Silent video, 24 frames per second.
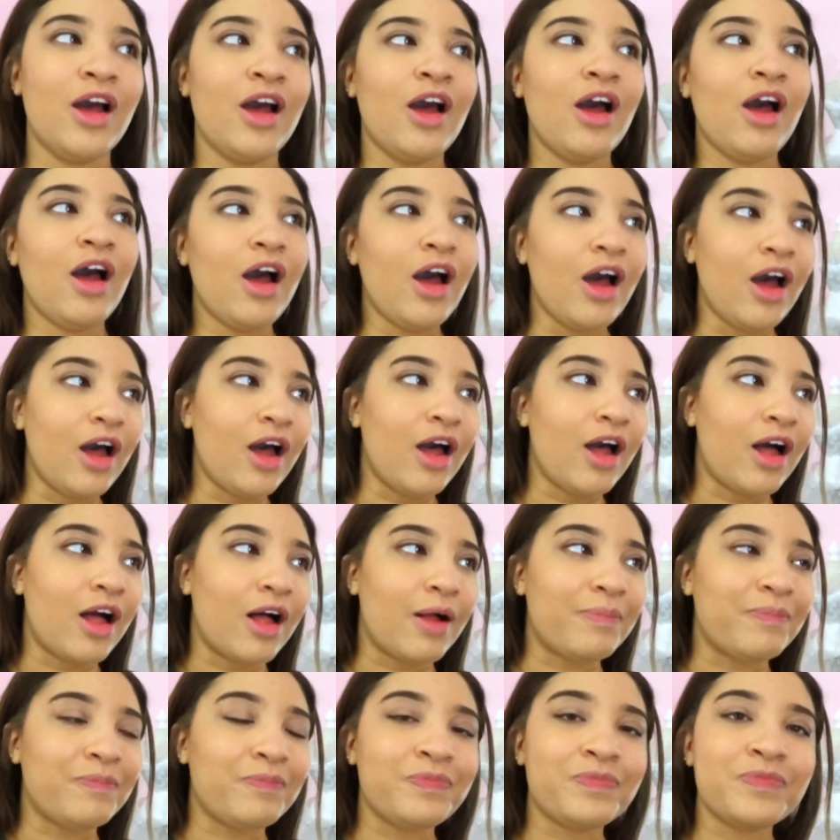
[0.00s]

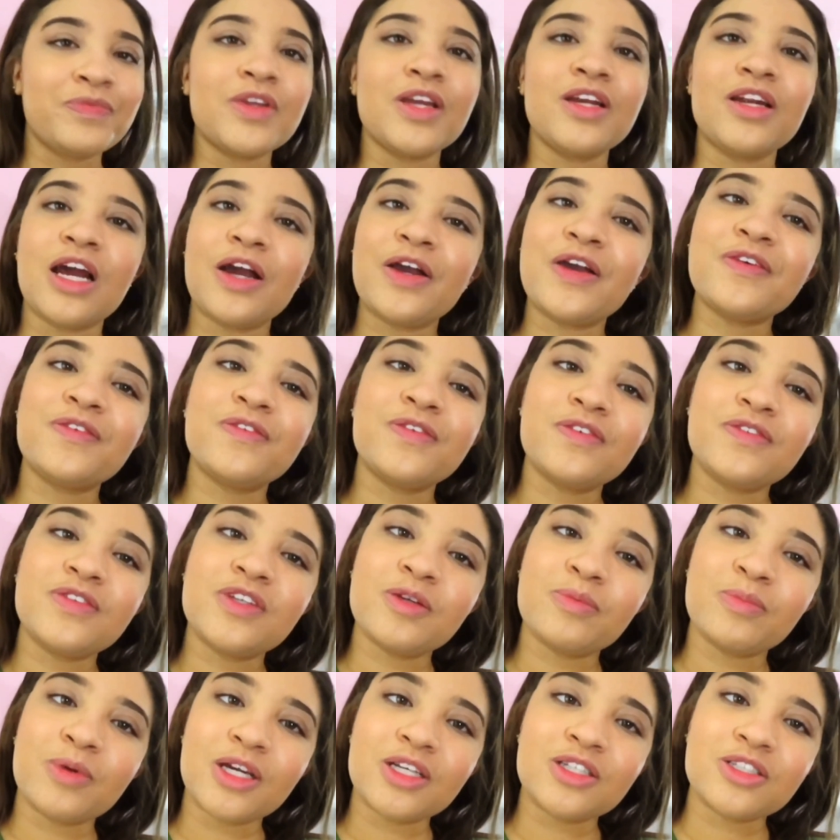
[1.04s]
And now I have 15
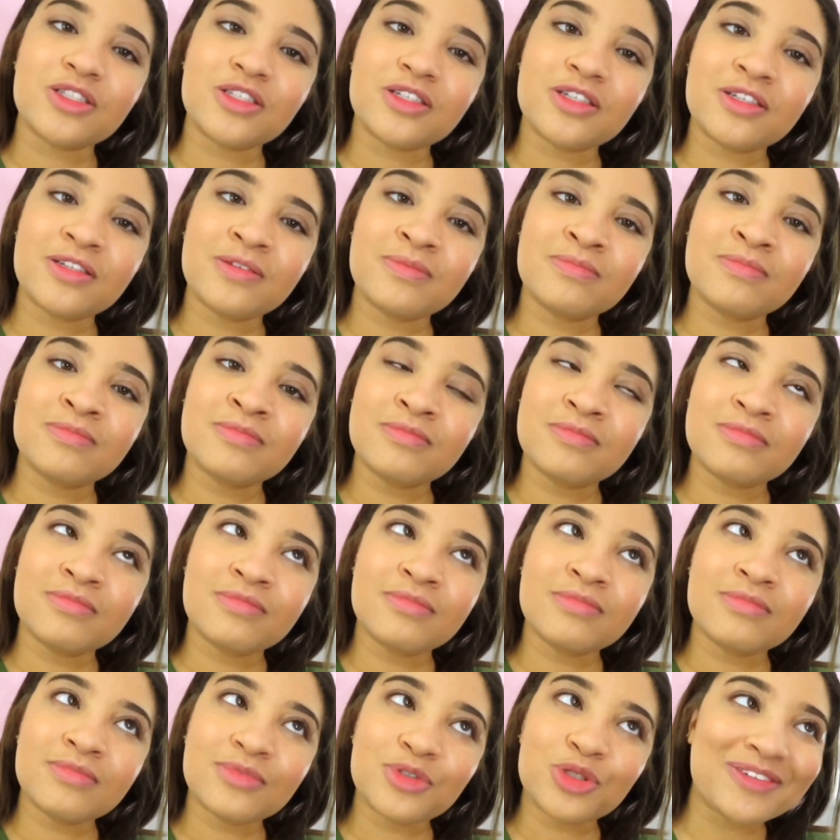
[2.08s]
pages.
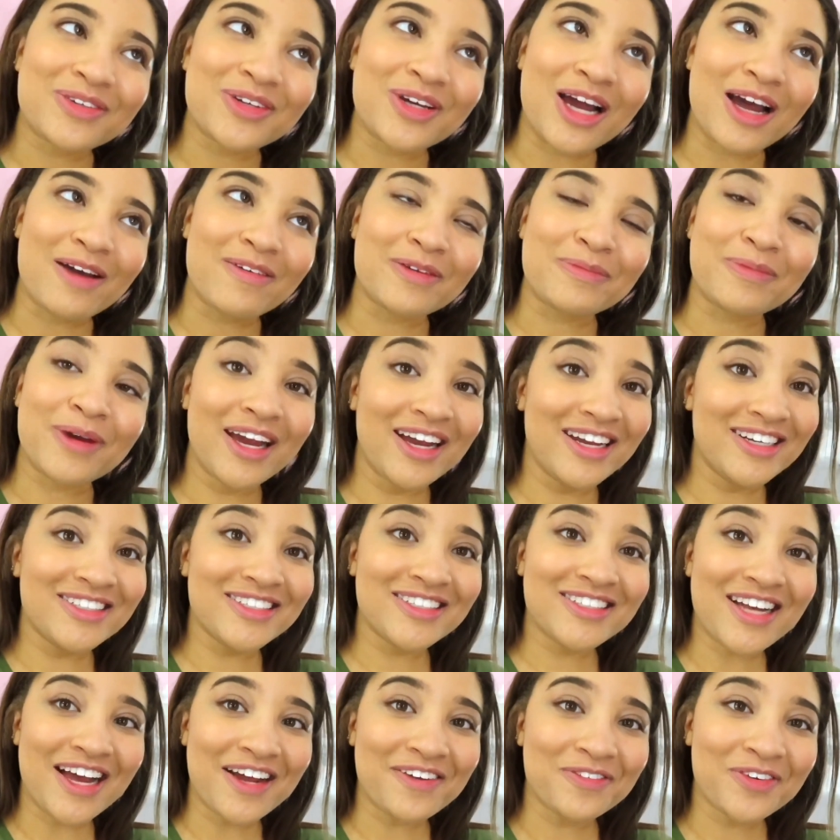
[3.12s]
Do you know how many pages
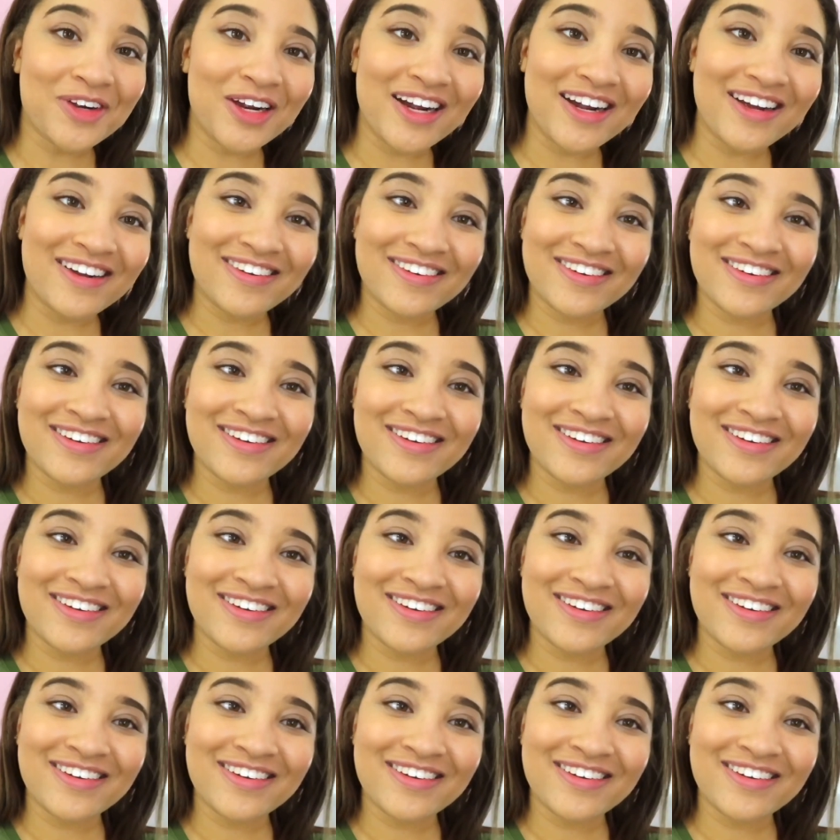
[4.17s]
I've written?